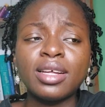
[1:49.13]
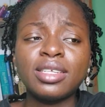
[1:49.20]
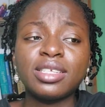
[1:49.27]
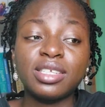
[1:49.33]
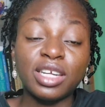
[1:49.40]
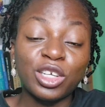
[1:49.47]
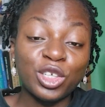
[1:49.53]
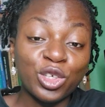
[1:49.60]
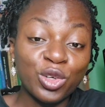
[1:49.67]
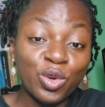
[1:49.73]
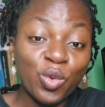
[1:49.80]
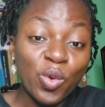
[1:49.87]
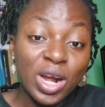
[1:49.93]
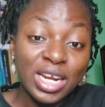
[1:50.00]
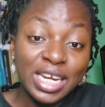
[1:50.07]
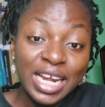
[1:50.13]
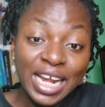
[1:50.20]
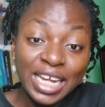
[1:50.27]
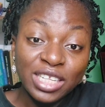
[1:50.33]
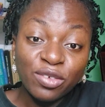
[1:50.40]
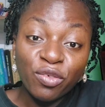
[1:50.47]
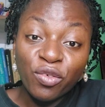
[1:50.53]
Section
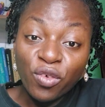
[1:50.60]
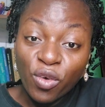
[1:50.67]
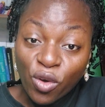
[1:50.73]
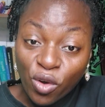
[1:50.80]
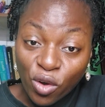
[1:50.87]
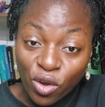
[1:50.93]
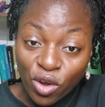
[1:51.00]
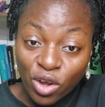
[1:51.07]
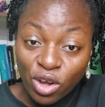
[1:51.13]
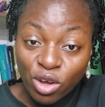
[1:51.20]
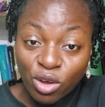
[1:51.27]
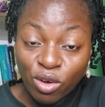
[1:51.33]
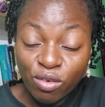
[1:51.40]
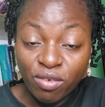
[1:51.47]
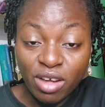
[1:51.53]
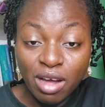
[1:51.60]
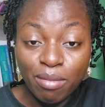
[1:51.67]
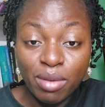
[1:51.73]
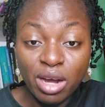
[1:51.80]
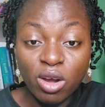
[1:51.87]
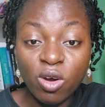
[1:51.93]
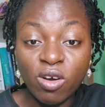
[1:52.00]
184 of
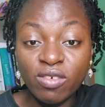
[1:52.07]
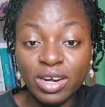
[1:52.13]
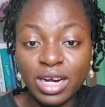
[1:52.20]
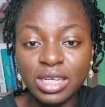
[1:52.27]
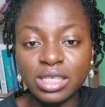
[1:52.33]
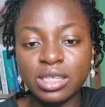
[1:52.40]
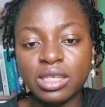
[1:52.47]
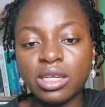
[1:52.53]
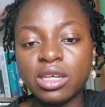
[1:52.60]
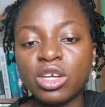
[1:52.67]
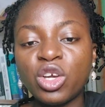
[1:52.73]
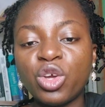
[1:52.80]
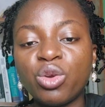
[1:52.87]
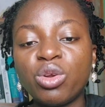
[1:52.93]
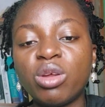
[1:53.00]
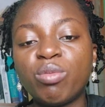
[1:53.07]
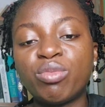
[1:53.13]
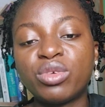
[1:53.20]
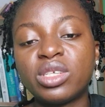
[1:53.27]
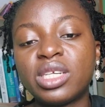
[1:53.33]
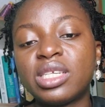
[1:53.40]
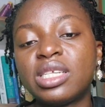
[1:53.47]
CAMA covers, the
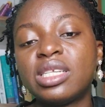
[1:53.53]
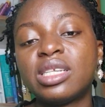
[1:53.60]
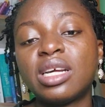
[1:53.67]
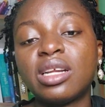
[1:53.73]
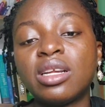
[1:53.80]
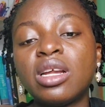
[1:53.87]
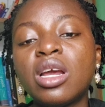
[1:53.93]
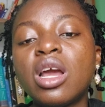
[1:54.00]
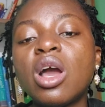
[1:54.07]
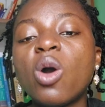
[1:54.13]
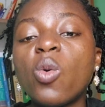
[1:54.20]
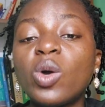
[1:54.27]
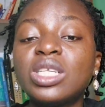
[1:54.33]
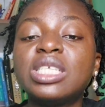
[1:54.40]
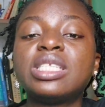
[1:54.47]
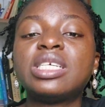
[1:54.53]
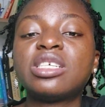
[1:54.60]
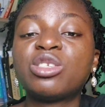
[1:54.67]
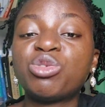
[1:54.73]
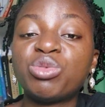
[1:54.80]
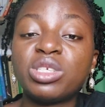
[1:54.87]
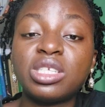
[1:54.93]
processes and what it takes
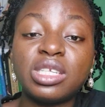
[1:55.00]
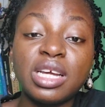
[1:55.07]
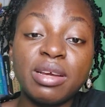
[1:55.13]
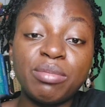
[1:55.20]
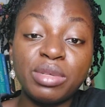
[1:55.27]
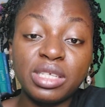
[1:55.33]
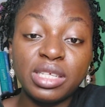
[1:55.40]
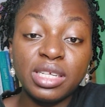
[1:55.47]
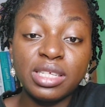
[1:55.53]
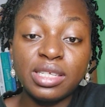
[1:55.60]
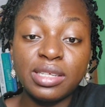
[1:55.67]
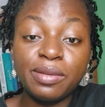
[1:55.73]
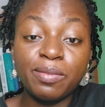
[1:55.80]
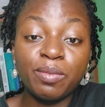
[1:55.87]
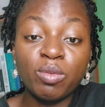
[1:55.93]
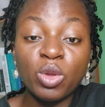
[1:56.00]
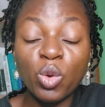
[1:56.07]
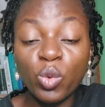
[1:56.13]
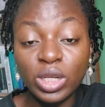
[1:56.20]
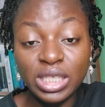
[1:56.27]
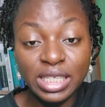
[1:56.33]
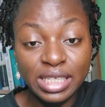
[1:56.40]
to register a business name
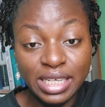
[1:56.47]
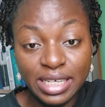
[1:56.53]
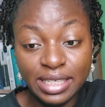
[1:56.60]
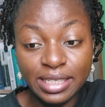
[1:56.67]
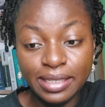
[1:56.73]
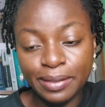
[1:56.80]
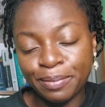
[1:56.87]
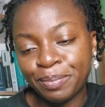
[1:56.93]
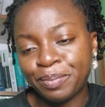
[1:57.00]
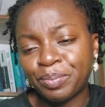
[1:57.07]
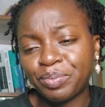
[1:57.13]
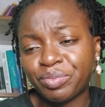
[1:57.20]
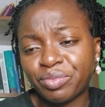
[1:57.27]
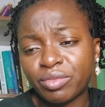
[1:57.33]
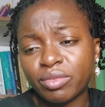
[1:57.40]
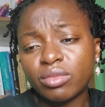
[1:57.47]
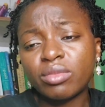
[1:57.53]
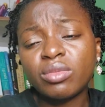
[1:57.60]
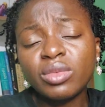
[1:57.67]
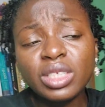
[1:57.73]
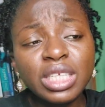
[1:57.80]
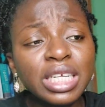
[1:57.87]
with CAC.
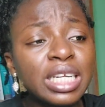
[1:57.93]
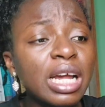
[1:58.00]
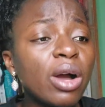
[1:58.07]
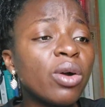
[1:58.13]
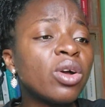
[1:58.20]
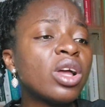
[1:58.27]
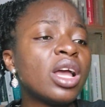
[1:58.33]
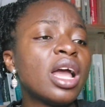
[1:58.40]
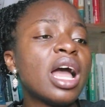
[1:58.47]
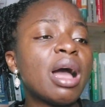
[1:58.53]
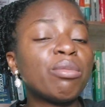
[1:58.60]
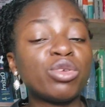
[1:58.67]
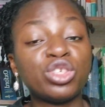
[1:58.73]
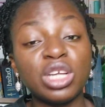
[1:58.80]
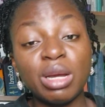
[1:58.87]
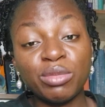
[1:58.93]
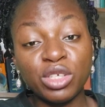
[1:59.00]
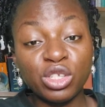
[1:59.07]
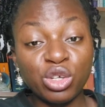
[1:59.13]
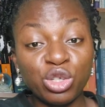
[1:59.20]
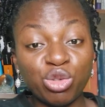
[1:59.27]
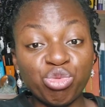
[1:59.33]
Now, I'm just
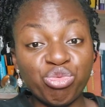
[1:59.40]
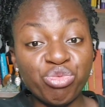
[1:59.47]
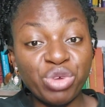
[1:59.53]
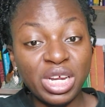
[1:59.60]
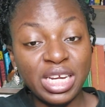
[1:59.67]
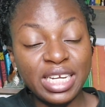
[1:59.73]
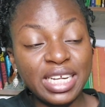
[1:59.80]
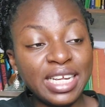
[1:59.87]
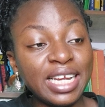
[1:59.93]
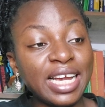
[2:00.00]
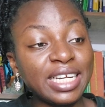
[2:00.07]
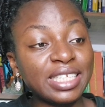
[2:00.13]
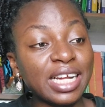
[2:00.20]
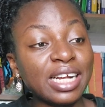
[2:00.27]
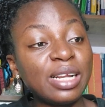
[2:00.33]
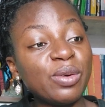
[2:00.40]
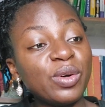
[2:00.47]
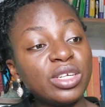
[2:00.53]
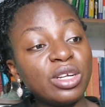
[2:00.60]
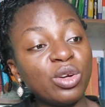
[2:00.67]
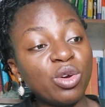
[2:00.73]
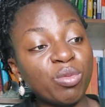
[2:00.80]
going to read exactly
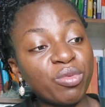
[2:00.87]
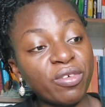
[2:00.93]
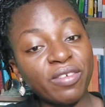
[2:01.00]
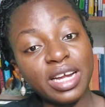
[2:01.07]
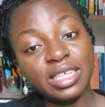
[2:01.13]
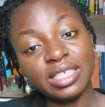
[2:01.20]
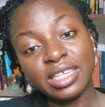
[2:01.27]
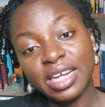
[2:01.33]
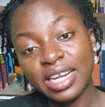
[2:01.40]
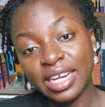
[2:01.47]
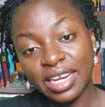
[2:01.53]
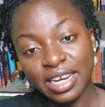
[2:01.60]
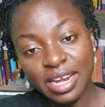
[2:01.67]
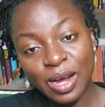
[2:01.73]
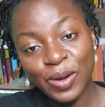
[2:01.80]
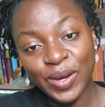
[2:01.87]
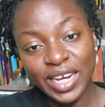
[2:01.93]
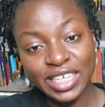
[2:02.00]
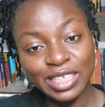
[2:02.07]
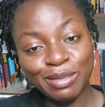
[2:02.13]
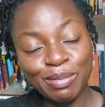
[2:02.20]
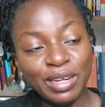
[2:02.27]
what the law provides, and then I'll
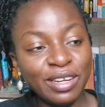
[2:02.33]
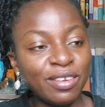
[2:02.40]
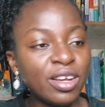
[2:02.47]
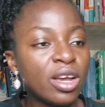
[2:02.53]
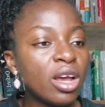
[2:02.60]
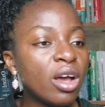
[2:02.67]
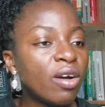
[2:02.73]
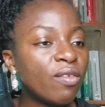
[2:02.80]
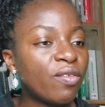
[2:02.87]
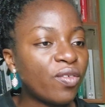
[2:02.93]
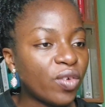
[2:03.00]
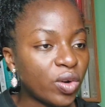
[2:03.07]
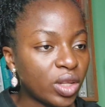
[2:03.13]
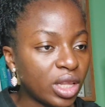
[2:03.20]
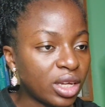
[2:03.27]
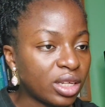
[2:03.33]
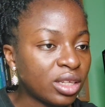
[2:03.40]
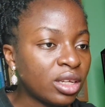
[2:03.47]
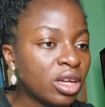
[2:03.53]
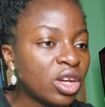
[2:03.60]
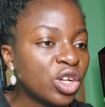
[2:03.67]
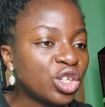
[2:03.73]
explain further.
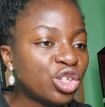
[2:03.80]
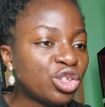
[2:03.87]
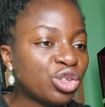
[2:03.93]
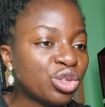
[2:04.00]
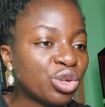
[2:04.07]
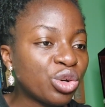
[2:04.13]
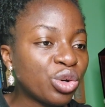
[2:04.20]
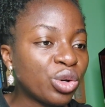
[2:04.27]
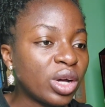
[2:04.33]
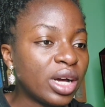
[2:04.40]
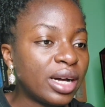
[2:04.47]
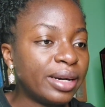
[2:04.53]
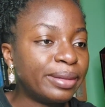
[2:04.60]
So,